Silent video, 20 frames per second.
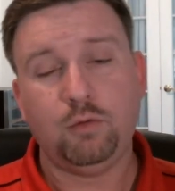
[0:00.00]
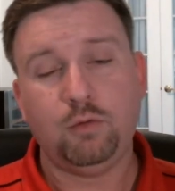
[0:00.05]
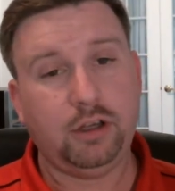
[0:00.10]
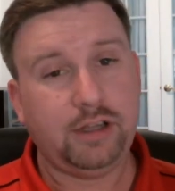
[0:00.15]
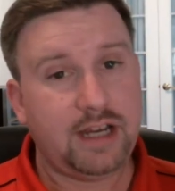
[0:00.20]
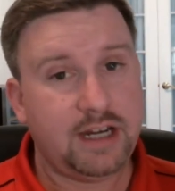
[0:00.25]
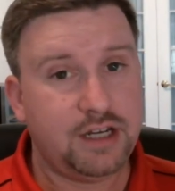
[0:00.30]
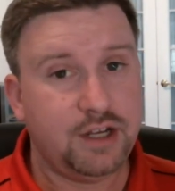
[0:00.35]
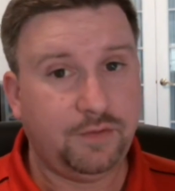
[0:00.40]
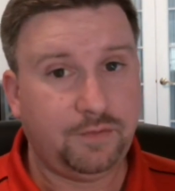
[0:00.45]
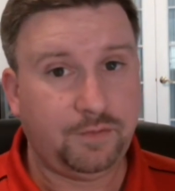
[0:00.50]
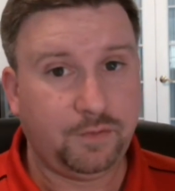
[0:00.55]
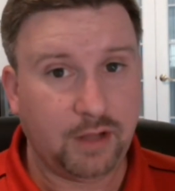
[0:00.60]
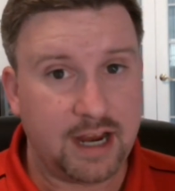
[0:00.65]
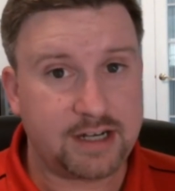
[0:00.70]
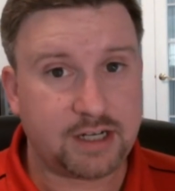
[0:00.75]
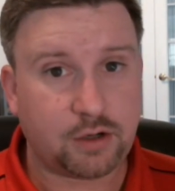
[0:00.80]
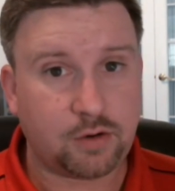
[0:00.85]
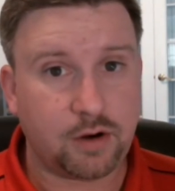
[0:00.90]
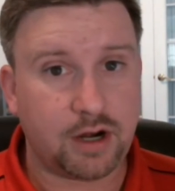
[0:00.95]
Will he
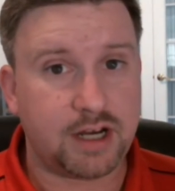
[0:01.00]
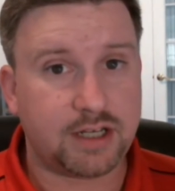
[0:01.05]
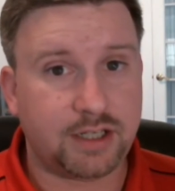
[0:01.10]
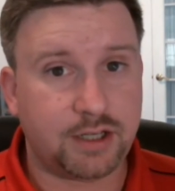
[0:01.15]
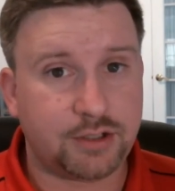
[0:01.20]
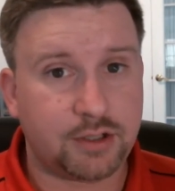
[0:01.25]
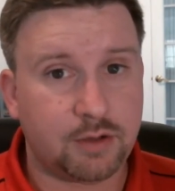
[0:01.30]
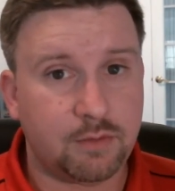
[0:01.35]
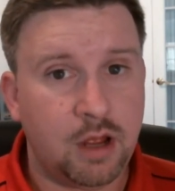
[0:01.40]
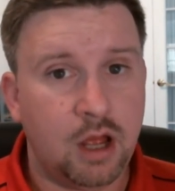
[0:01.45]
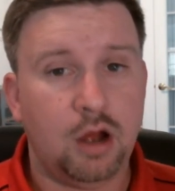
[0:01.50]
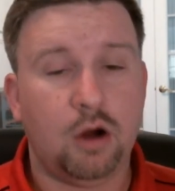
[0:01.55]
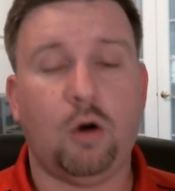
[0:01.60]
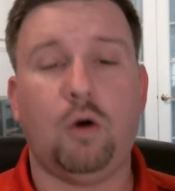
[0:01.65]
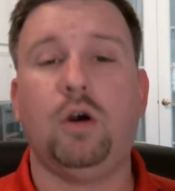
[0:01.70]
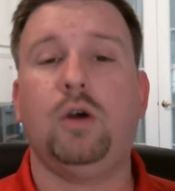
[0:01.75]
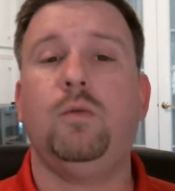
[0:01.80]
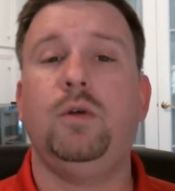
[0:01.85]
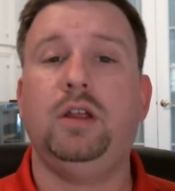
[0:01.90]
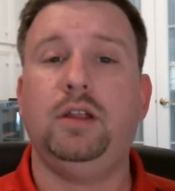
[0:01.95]
deflect criticism,
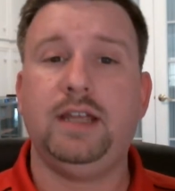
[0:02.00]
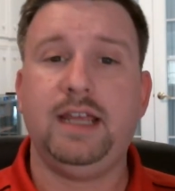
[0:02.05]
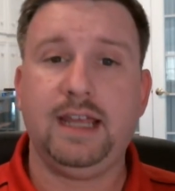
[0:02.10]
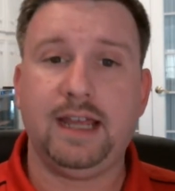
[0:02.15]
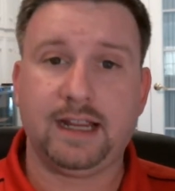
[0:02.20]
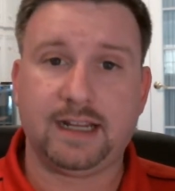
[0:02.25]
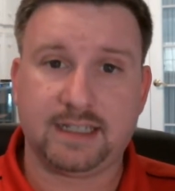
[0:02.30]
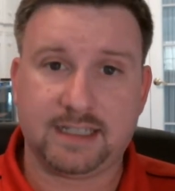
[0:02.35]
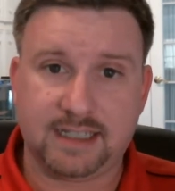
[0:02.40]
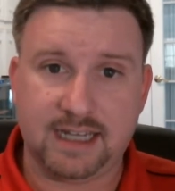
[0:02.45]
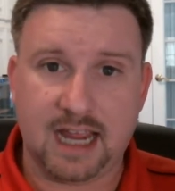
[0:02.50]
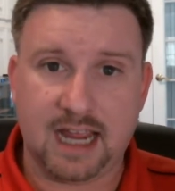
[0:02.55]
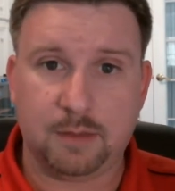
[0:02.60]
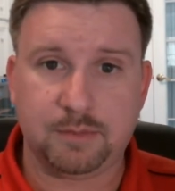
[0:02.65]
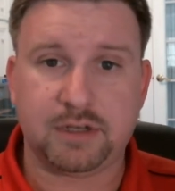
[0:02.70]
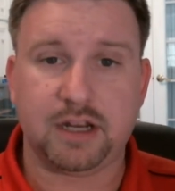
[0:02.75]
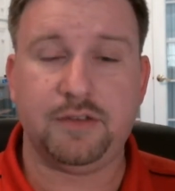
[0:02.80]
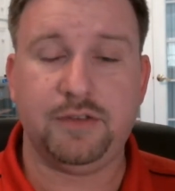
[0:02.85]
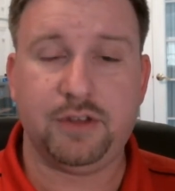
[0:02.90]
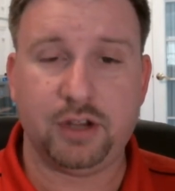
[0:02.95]
or will he
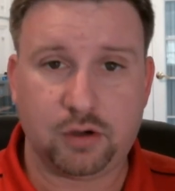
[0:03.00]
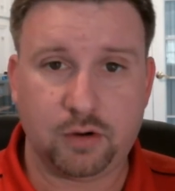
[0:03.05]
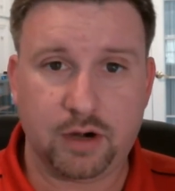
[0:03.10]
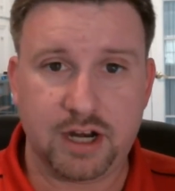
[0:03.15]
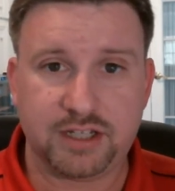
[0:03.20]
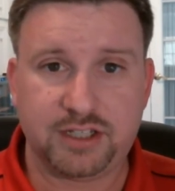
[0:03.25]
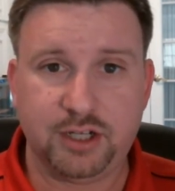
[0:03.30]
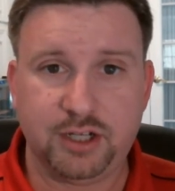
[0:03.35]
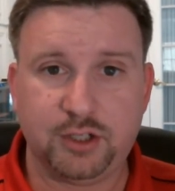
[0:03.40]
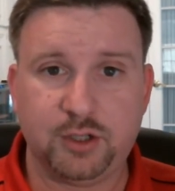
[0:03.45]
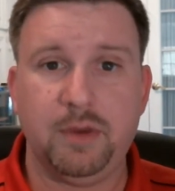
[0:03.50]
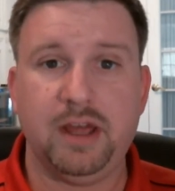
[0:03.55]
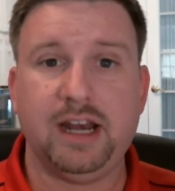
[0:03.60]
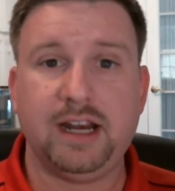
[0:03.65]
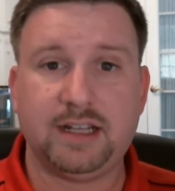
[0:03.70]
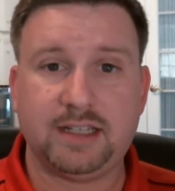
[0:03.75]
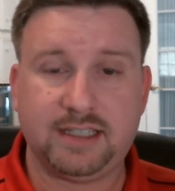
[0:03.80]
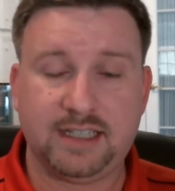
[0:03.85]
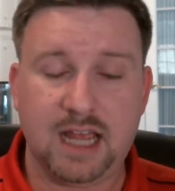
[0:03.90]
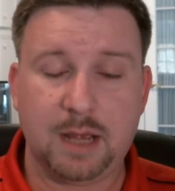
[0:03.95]
accept the criticism
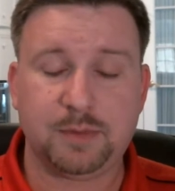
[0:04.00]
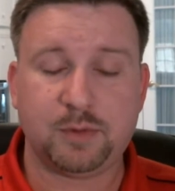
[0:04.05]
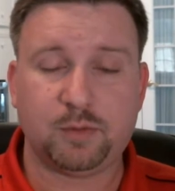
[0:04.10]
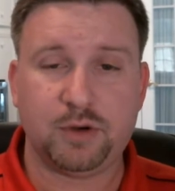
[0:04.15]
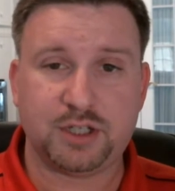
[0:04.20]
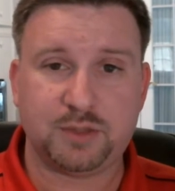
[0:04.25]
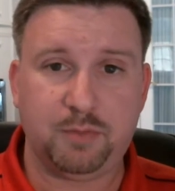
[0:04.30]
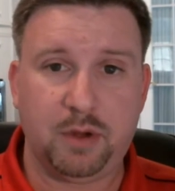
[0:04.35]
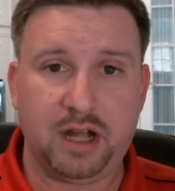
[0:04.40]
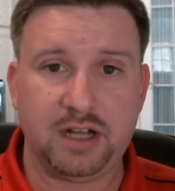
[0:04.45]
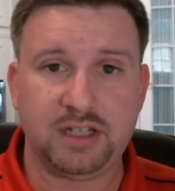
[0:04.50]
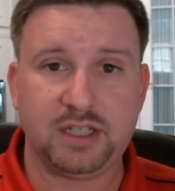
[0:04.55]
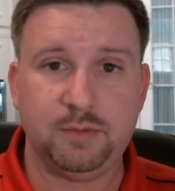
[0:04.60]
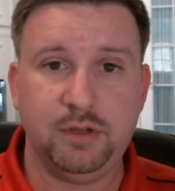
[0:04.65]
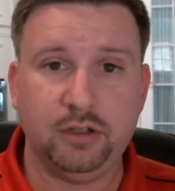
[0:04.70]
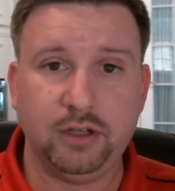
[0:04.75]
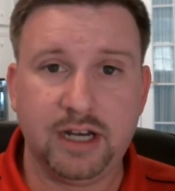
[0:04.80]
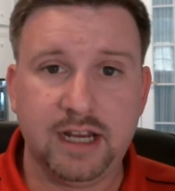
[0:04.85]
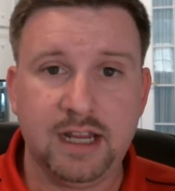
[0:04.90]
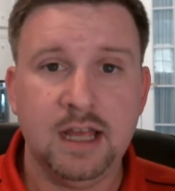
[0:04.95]
and accept
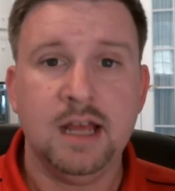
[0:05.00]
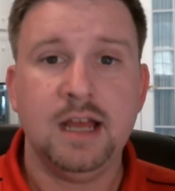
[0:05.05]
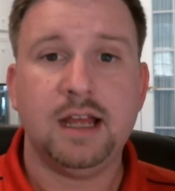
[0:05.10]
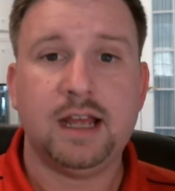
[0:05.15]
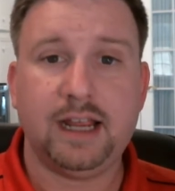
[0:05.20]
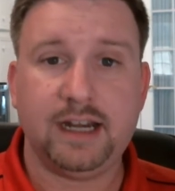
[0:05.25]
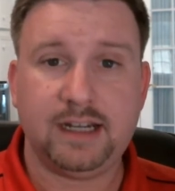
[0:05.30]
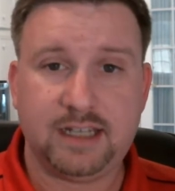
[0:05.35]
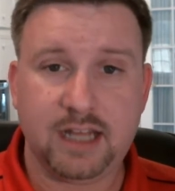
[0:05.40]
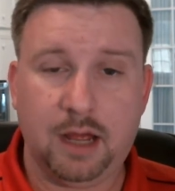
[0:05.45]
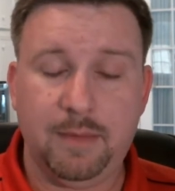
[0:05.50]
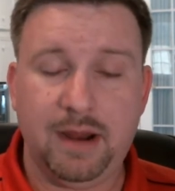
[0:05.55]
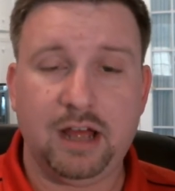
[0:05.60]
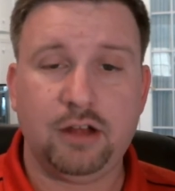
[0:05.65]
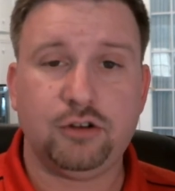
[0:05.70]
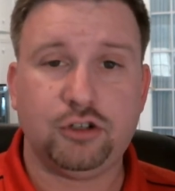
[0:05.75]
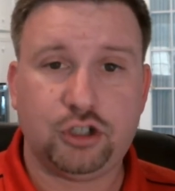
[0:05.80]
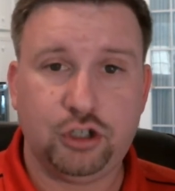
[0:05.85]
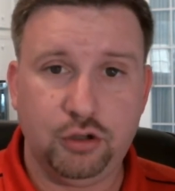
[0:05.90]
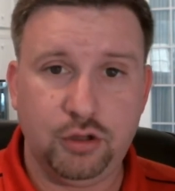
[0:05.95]
responsibility and come
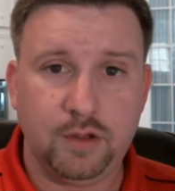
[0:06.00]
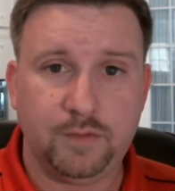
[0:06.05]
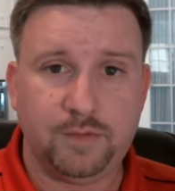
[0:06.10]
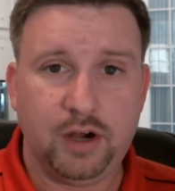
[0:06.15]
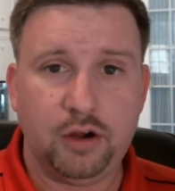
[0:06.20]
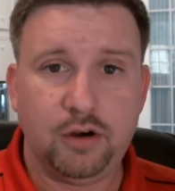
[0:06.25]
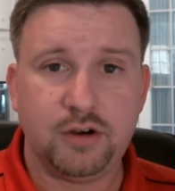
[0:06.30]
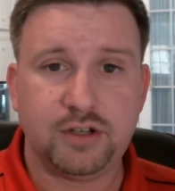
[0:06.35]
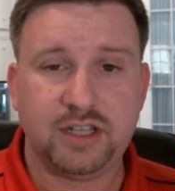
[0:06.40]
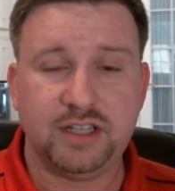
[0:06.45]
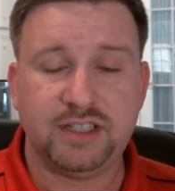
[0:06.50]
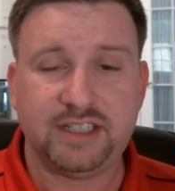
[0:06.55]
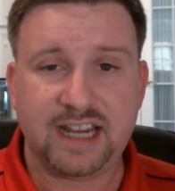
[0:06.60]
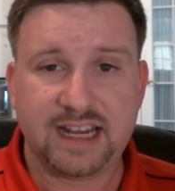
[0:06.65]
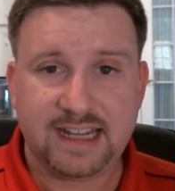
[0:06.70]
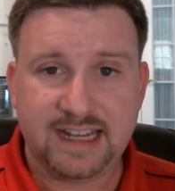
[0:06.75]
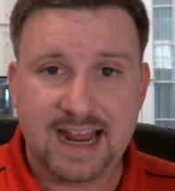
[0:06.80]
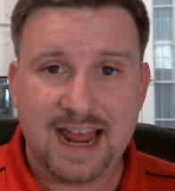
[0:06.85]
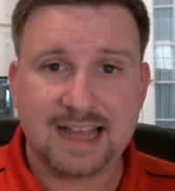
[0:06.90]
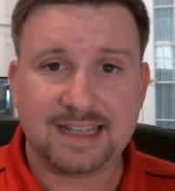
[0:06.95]
out to the voters and
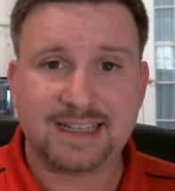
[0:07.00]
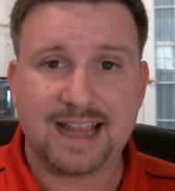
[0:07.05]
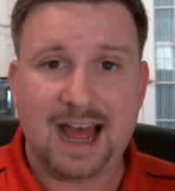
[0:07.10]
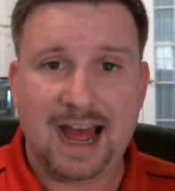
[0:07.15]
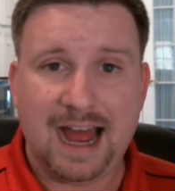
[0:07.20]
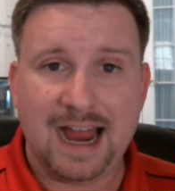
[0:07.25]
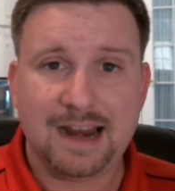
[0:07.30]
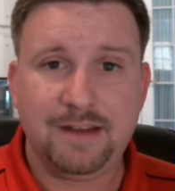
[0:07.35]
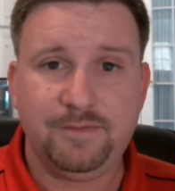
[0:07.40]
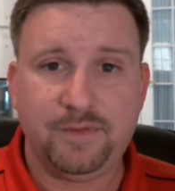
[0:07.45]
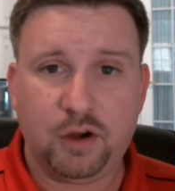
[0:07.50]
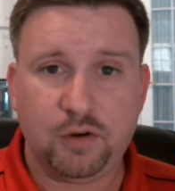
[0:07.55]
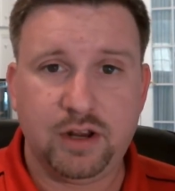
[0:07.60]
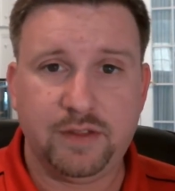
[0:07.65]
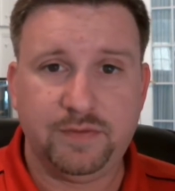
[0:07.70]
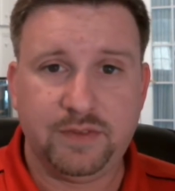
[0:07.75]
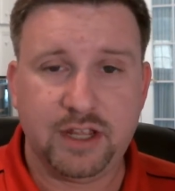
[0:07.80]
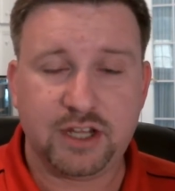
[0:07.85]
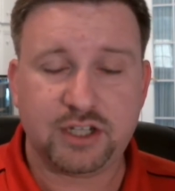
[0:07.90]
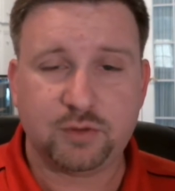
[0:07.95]
say, yes, I
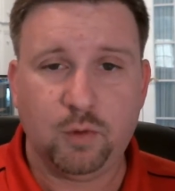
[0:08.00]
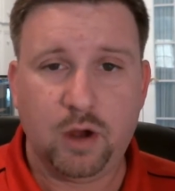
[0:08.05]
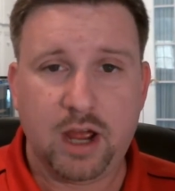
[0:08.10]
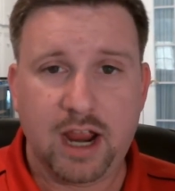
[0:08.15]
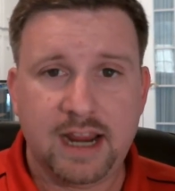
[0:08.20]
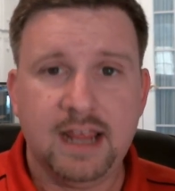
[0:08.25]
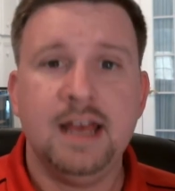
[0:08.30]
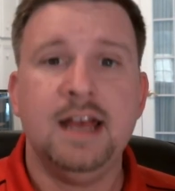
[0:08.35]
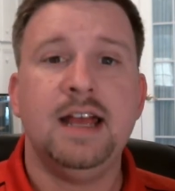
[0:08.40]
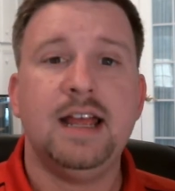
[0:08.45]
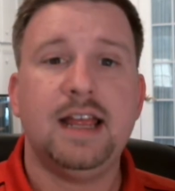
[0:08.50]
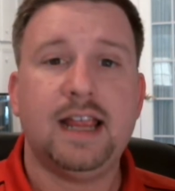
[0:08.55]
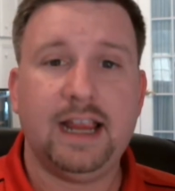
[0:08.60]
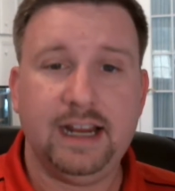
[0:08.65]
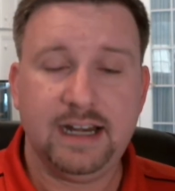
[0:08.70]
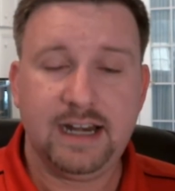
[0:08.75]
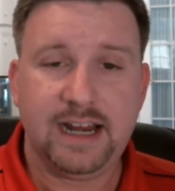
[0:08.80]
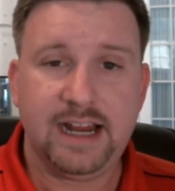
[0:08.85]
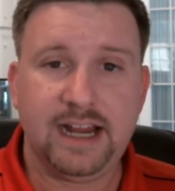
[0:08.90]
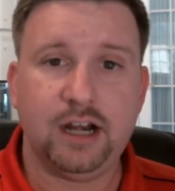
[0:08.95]
voted this way,
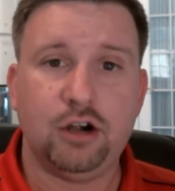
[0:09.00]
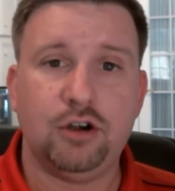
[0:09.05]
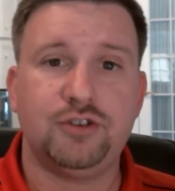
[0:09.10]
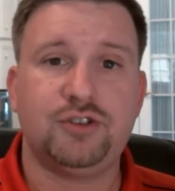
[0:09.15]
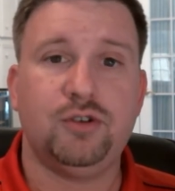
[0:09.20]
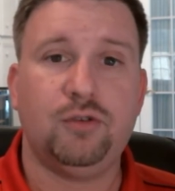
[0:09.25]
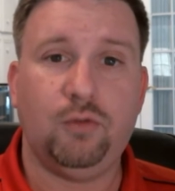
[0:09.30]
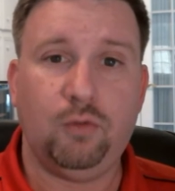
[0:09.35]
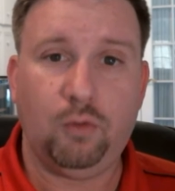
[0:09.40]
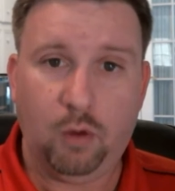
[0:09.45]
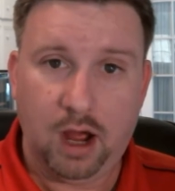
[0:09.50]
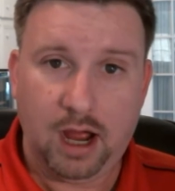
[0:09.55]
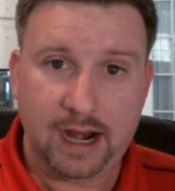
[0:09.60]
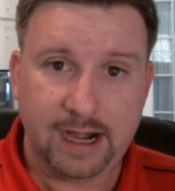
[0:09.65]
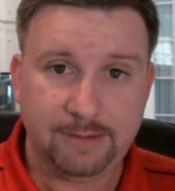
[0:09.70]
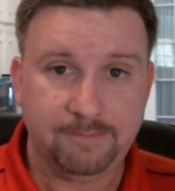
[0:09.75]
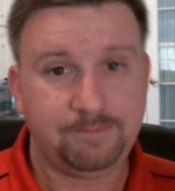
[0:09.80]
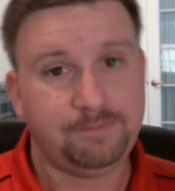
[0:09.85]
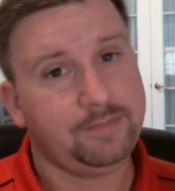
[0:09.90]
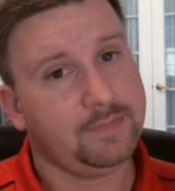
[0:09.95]
and here's
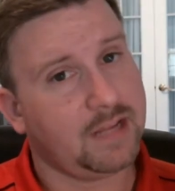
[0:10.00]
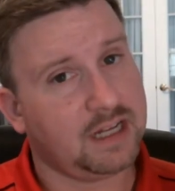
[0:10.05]
why?